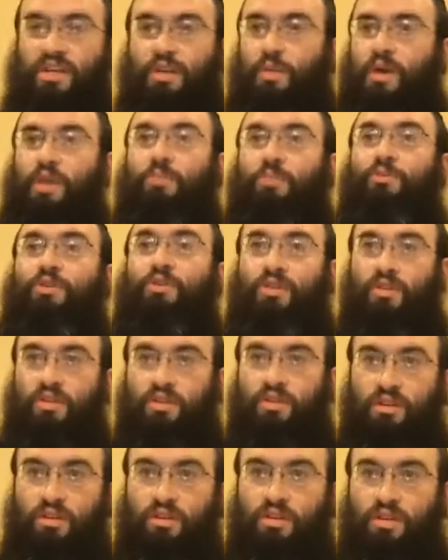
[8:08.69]
He's got to wake up
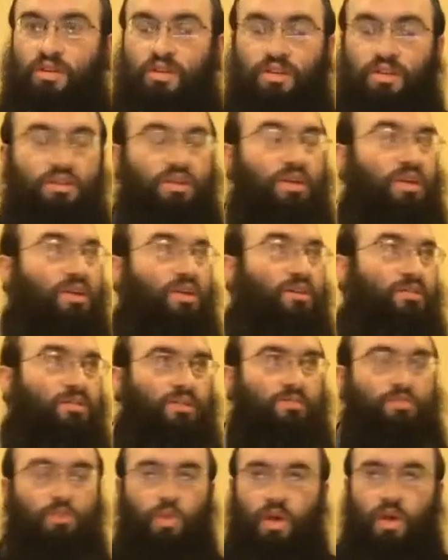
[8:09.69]
early. It
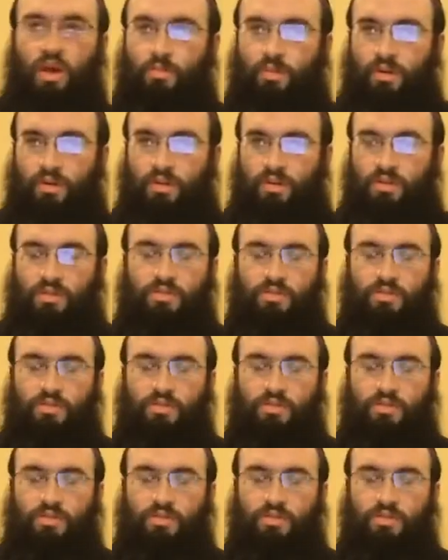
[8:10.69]
kills him to wake up early.